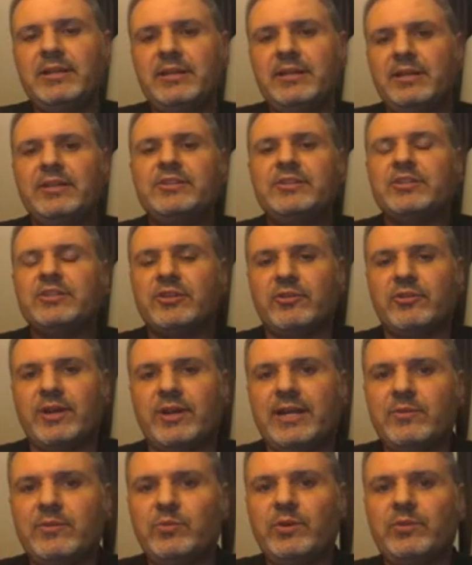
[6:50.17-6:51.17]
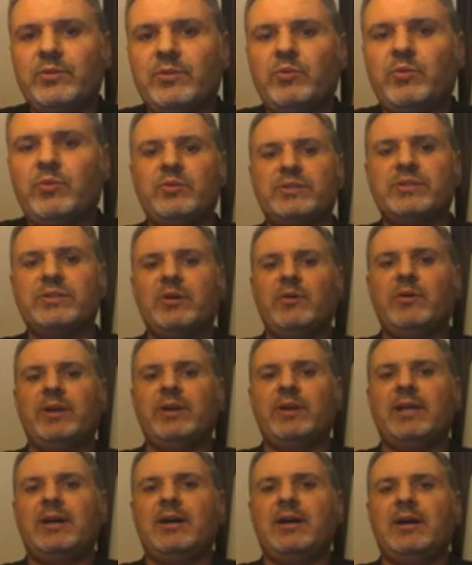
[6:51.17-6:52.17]
integrated with what was
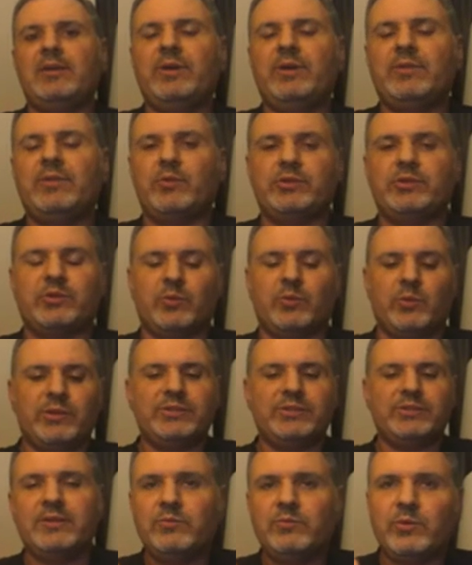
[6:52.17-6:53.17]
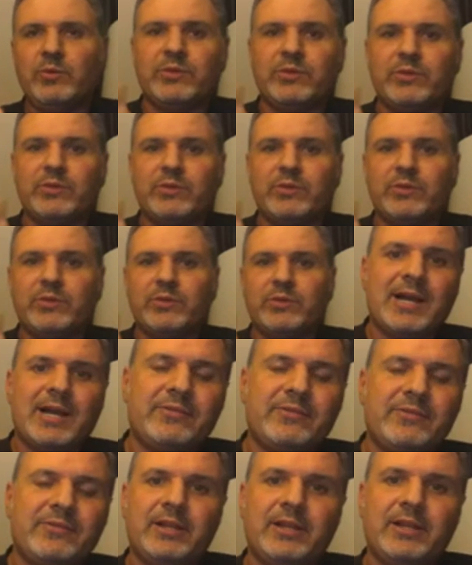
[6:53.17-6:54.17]
going on with Woodrow Wilson, with
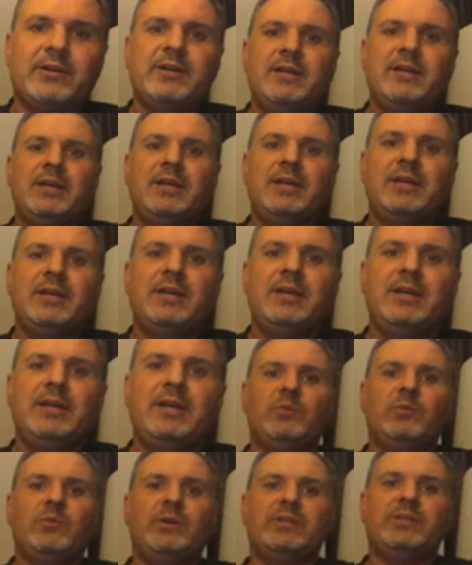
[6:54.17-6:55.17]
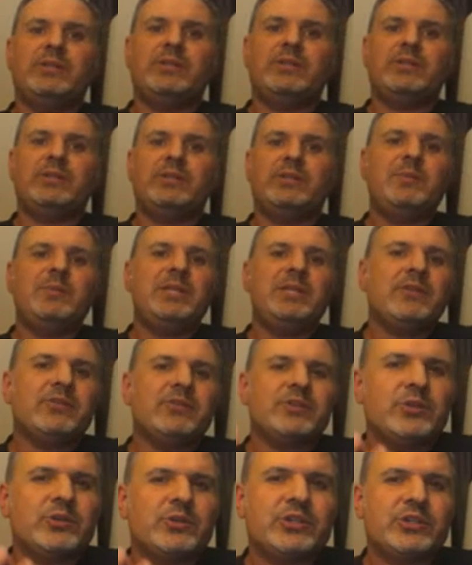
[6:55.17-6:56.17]
Rockefeller, with some of the
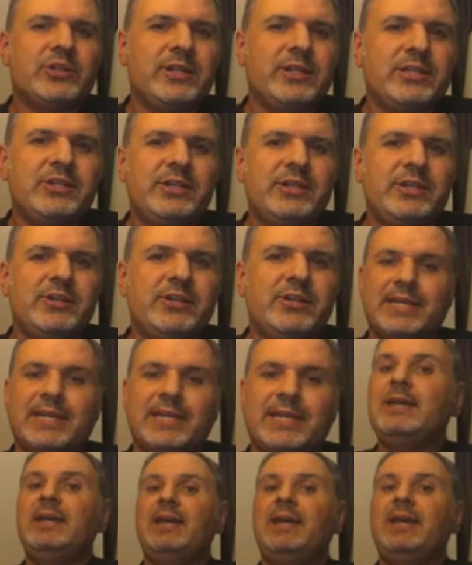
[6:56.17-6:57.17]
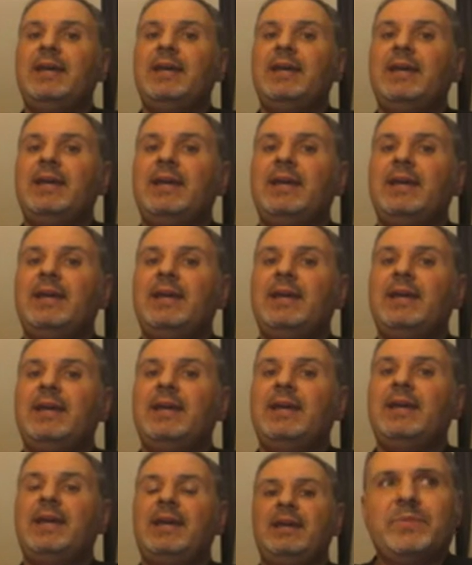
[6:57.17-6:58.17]
other social engineers like Elwood Cubberley,
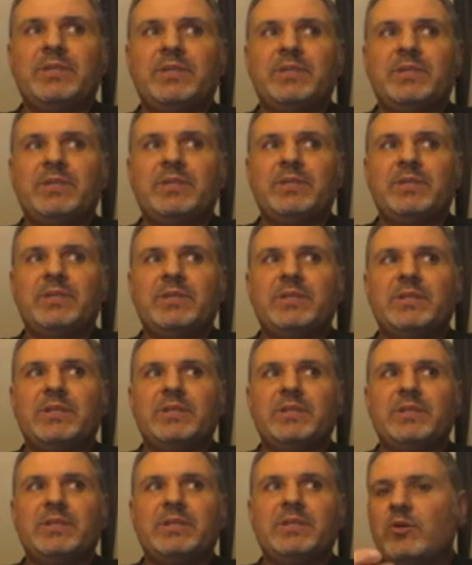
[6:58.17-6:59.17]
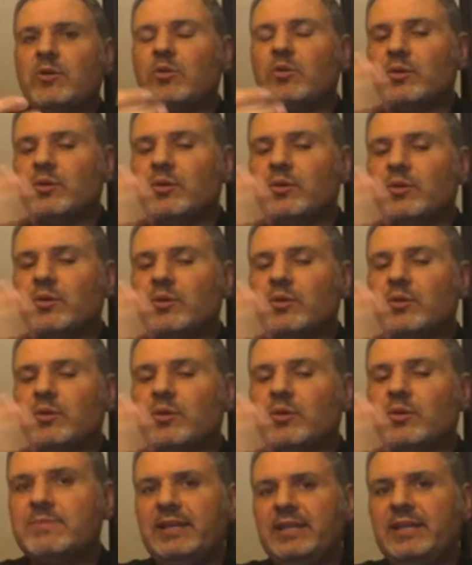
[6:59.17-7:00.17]
and um, some of the people
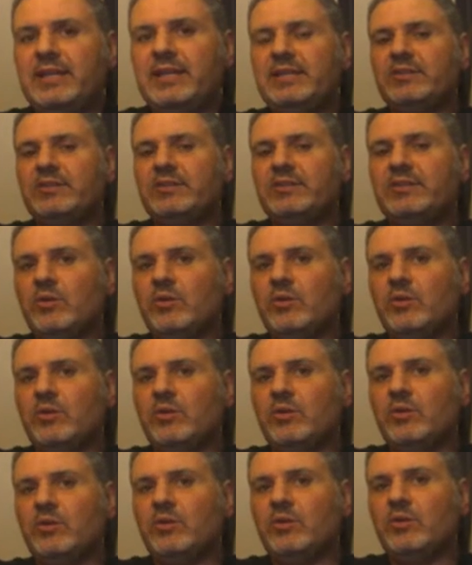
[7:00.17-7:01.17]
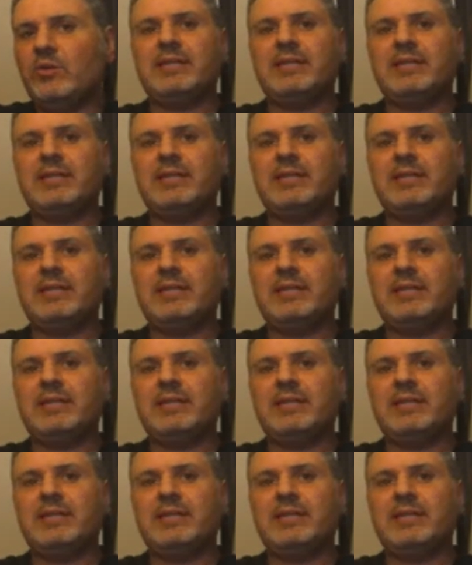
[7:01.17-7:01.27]
like Horace Mann and, and